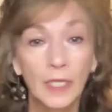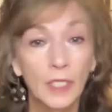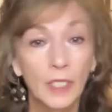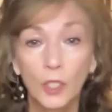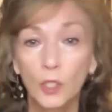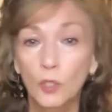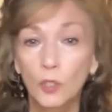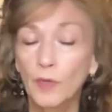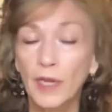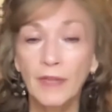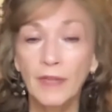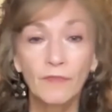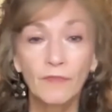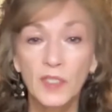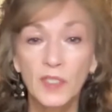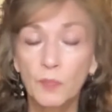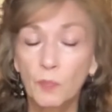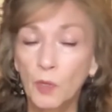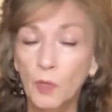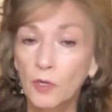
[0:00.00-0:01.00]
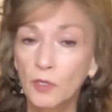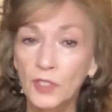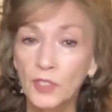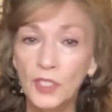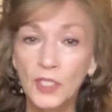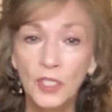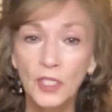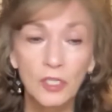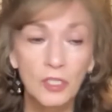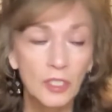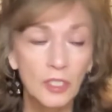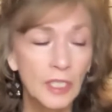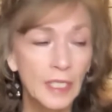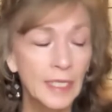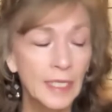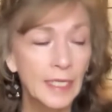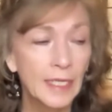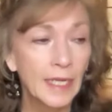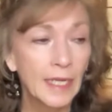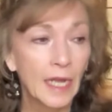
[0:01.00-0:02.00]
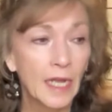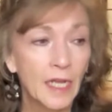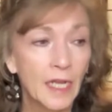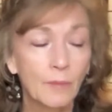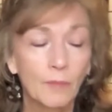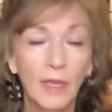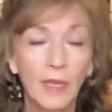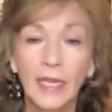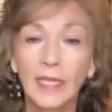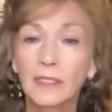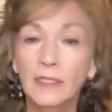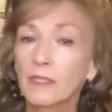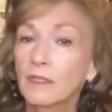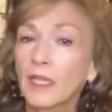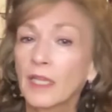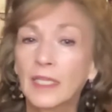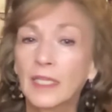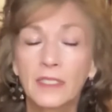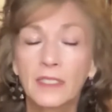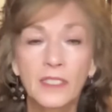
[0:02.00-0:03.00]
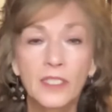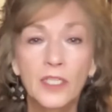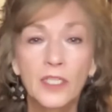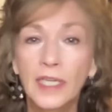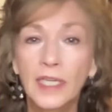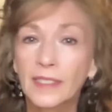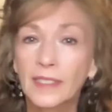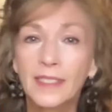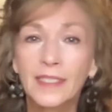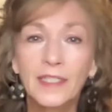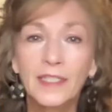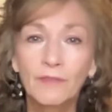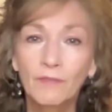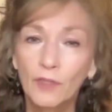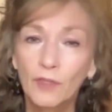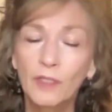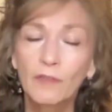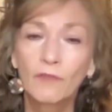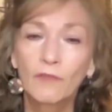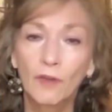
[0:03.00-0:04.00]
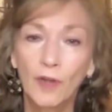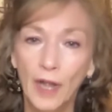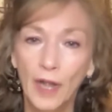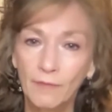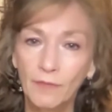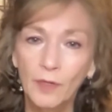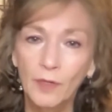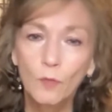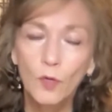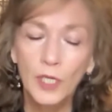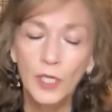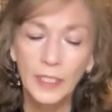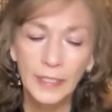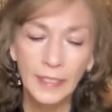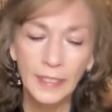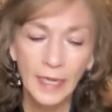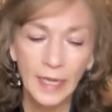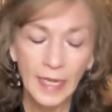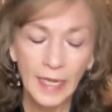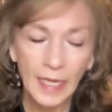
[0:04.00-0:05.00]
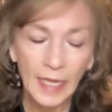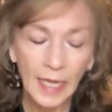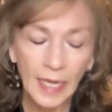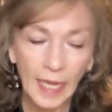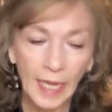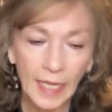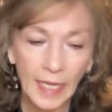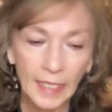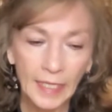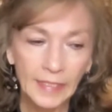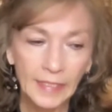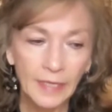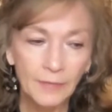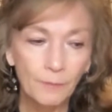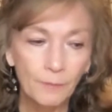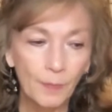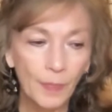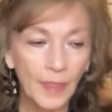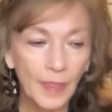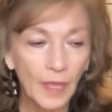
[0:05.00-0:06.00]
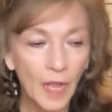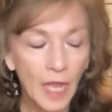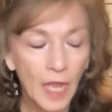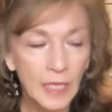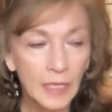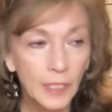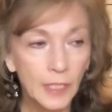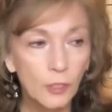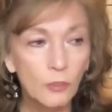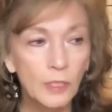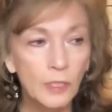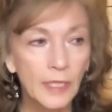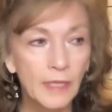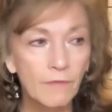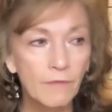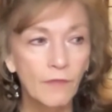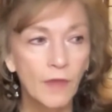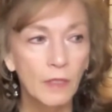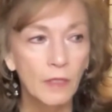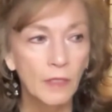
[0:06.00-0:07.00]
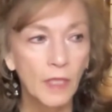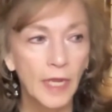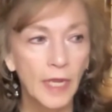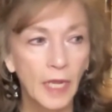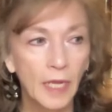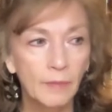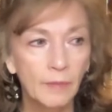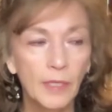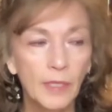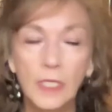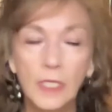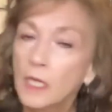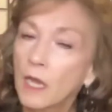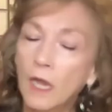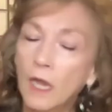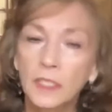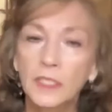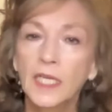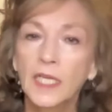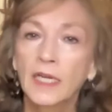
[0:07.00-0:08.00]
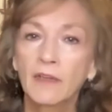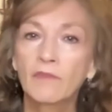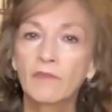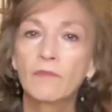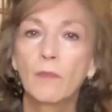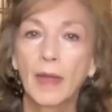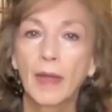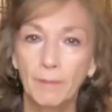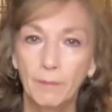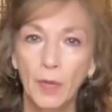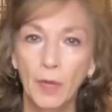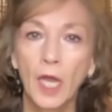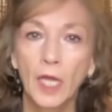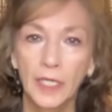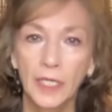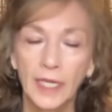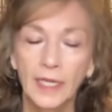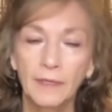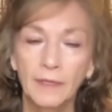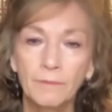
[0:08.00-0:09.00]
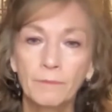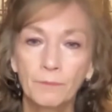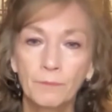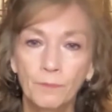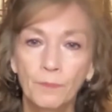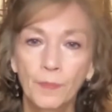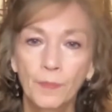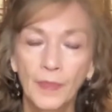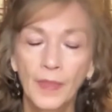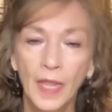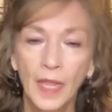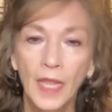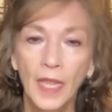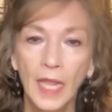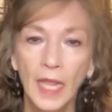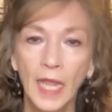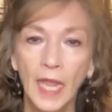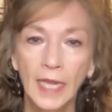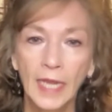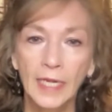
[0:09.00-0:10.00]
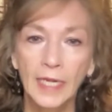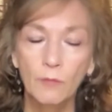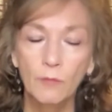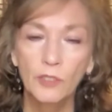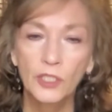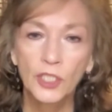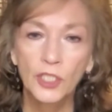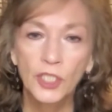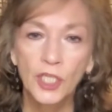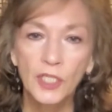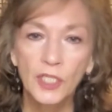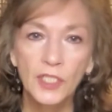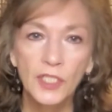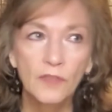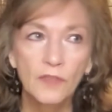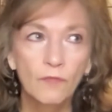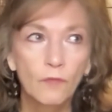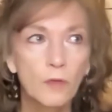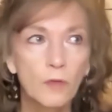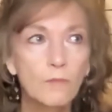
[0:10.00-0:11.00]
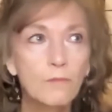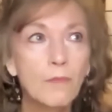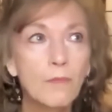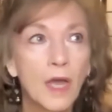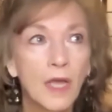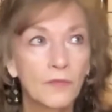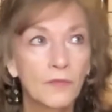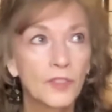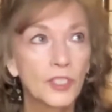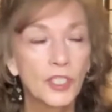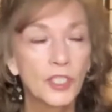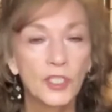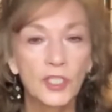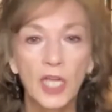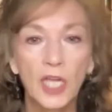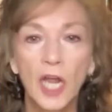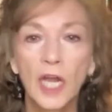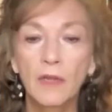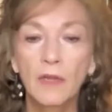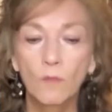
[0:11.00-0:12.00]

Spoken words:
Grief is personal. It's different for everyone. And I literally felt like I'd been knocked out of my body. And I was just for months, just kind of